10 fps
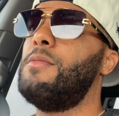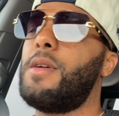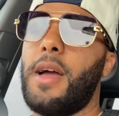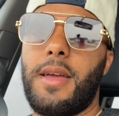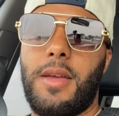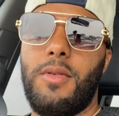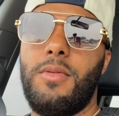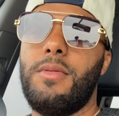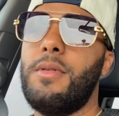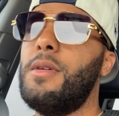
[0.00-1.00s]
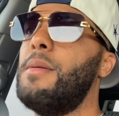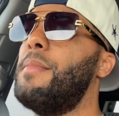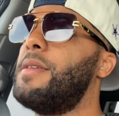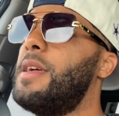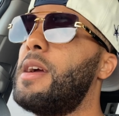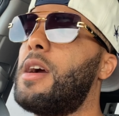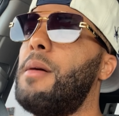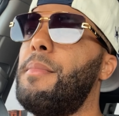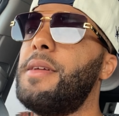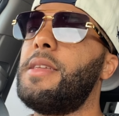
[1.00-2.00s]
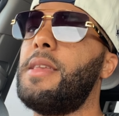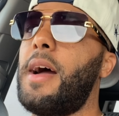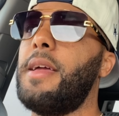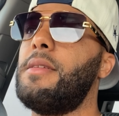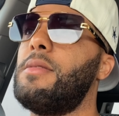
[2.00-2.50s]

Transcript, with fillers: With KQ. But then come Monday night,